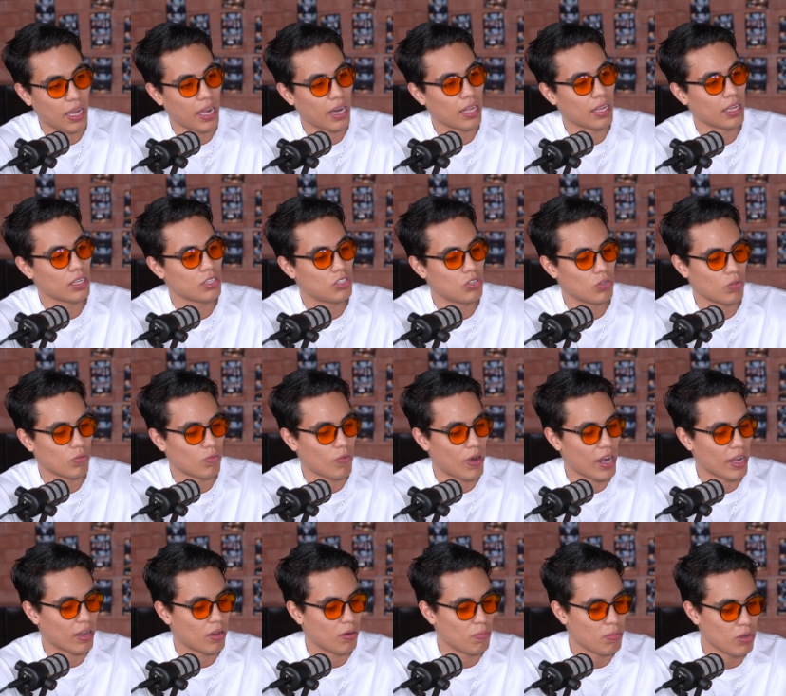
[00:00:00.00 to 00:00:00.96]
getting into the
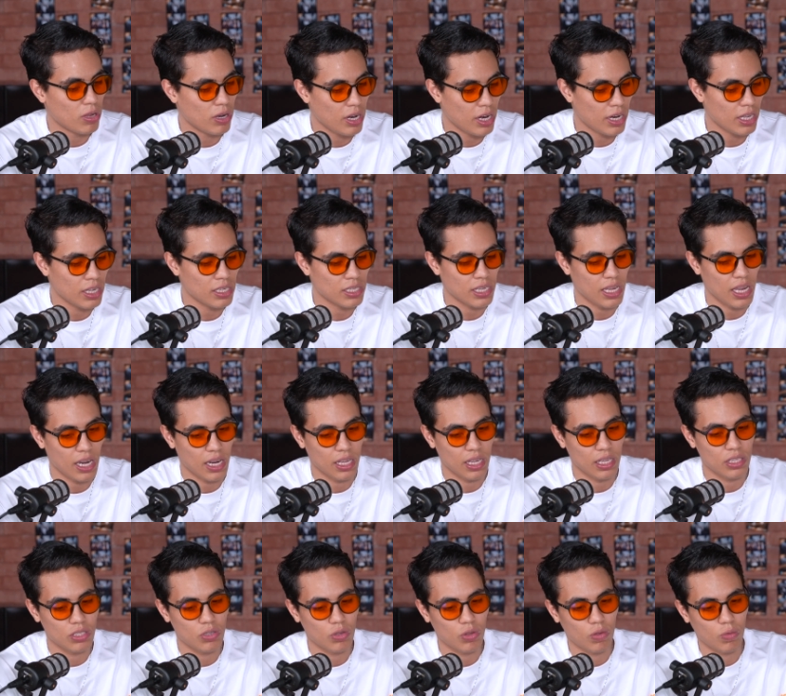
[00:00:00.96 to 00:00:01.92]
right communities, getting
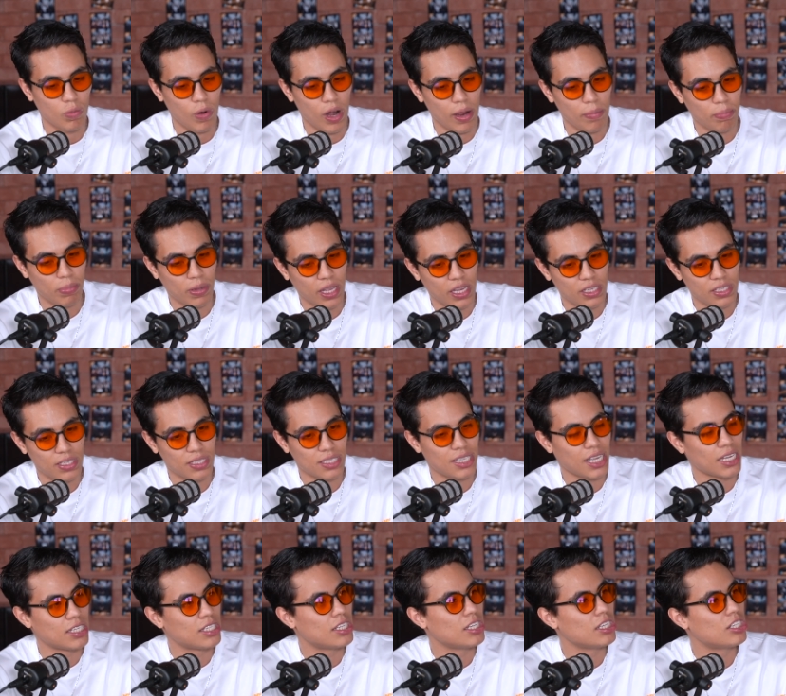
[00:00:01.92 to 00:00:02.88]
into the right places
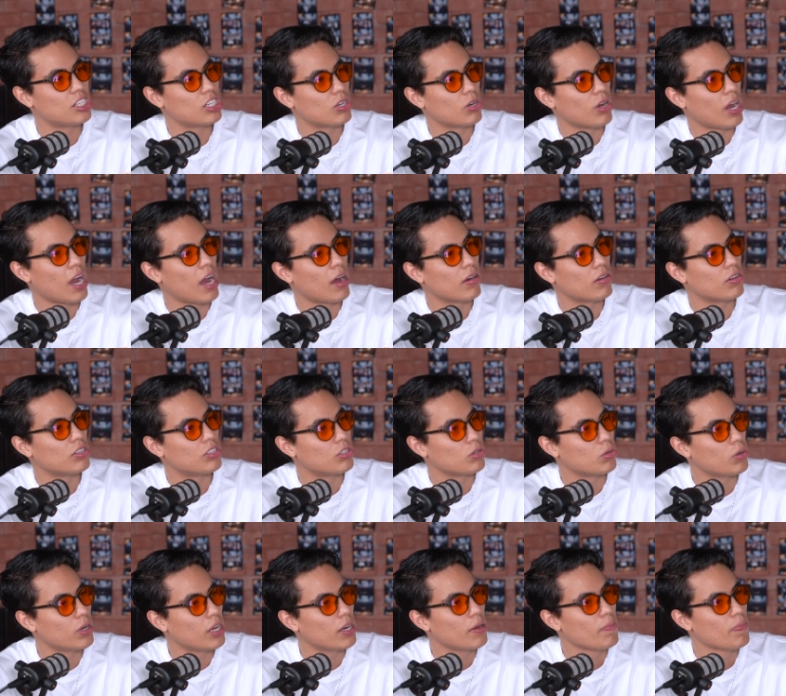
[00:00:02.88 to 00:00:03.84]
that teach you how to
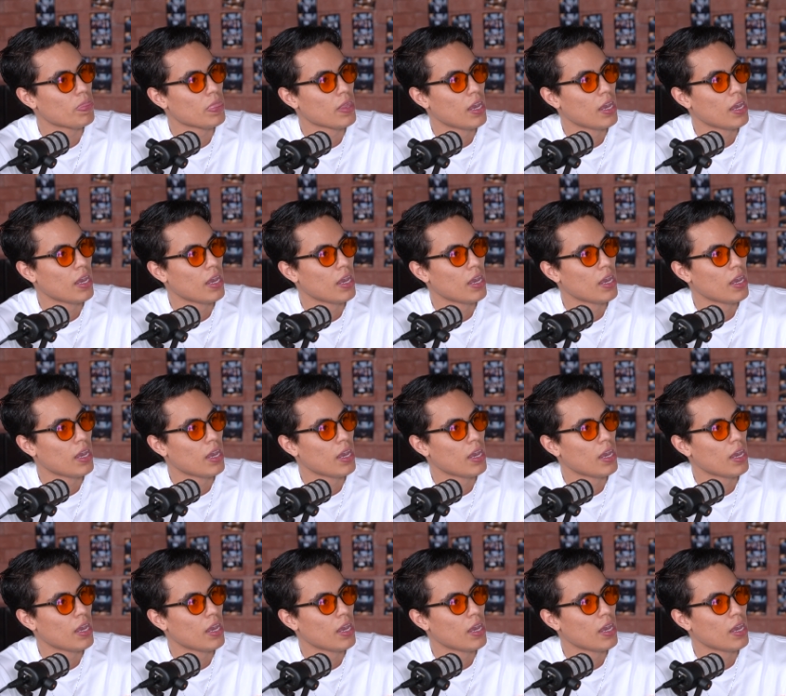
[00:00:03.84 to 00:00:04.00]
do it.